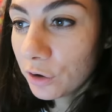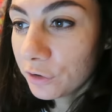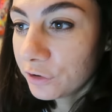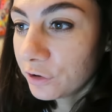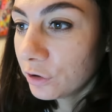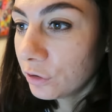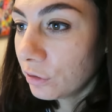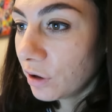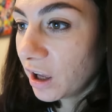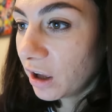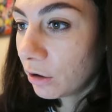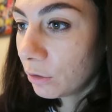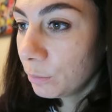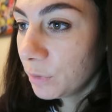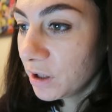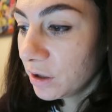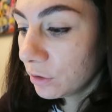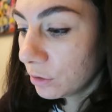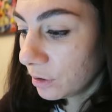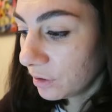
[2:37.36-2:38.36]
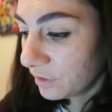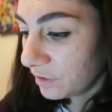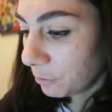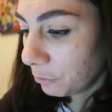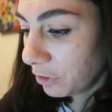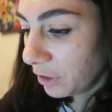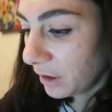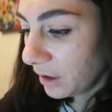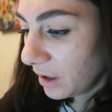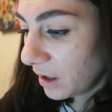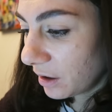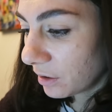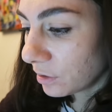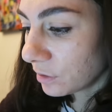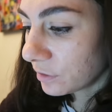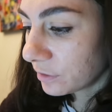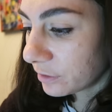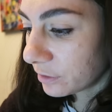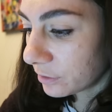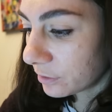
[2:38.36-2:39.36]
Also, I'll be doing something
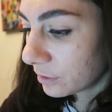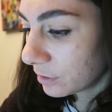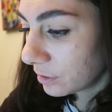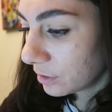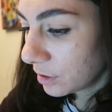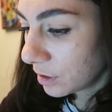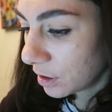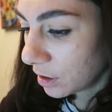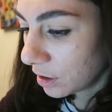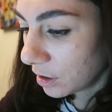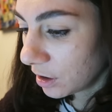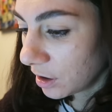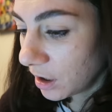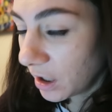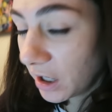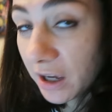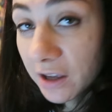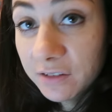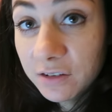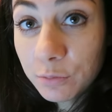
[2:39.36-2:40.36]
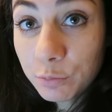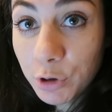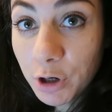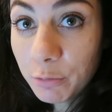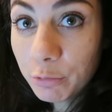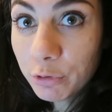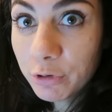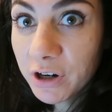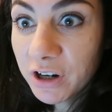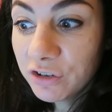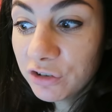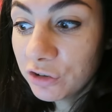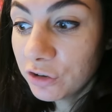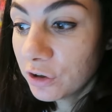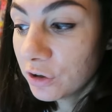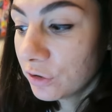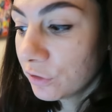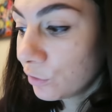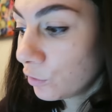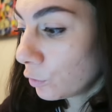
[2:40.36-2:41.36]
else as a
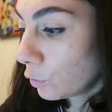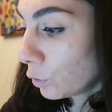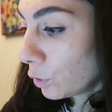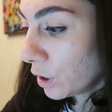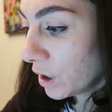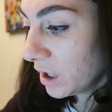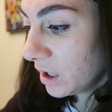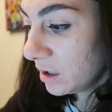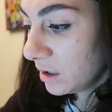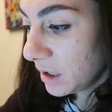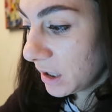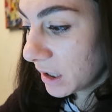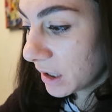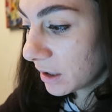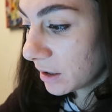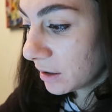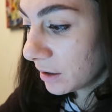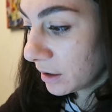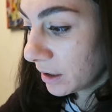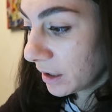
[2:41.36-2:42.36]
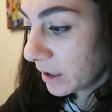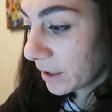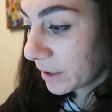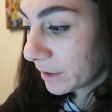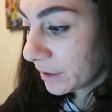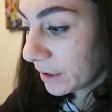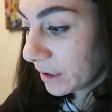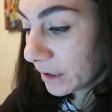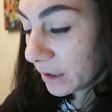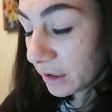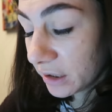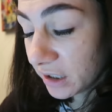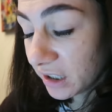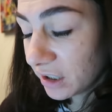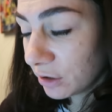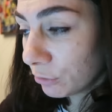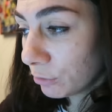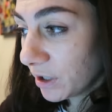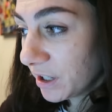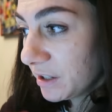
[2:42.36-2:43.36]
preparation for India, and
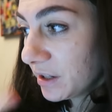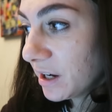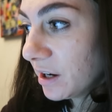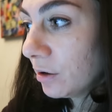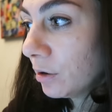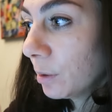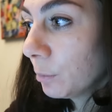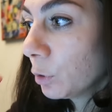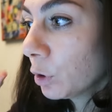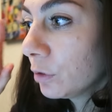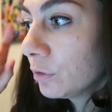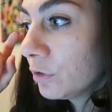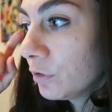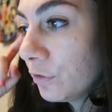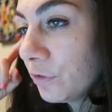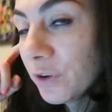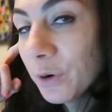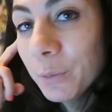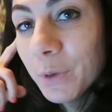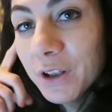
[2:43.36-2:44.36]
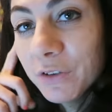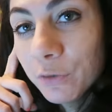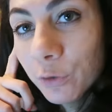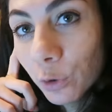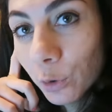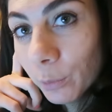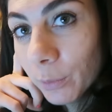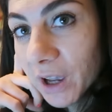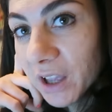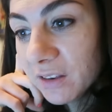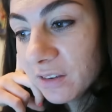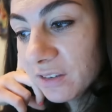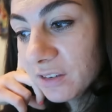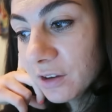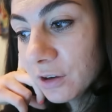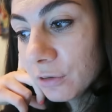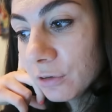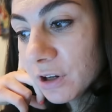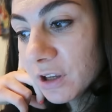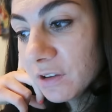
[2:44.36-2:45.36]
right now I'm going to film it for my
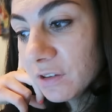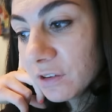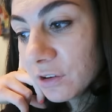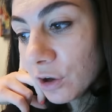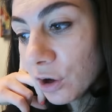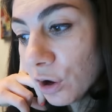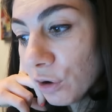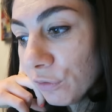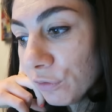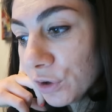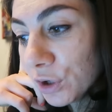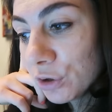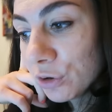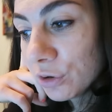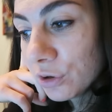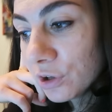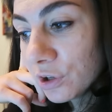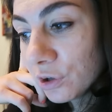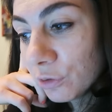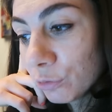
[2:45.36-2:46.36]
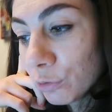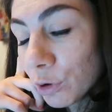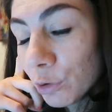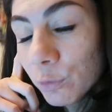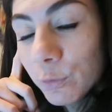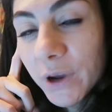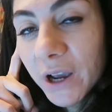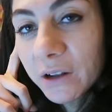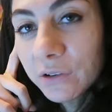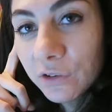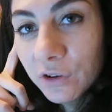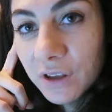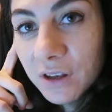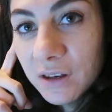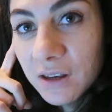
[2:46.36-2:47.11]
series of the road back to